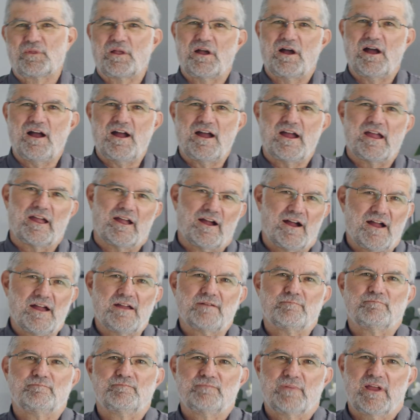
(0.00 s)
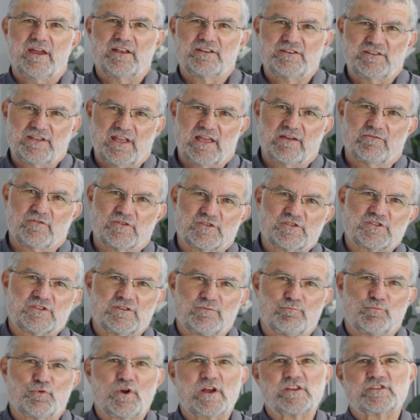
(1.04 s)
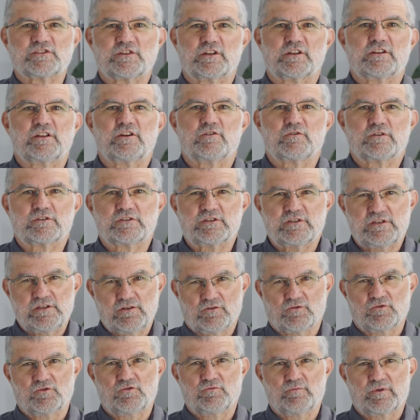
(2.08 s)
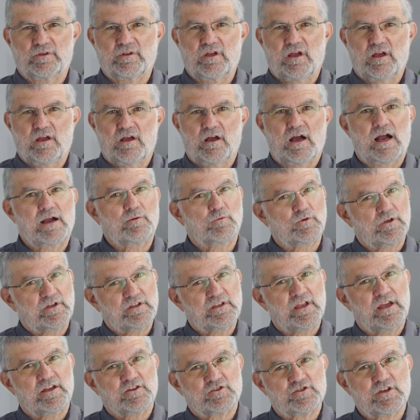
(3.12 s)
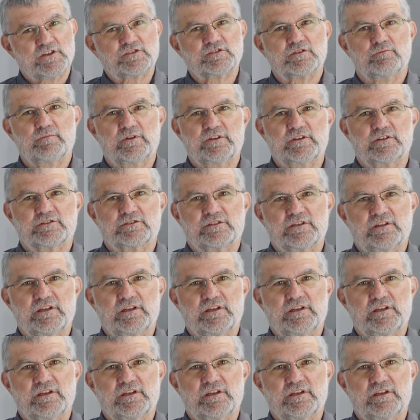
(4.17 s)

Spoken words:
Hi, I'm Ed Davis, the president here at Sealoom, and I want to take just a minute to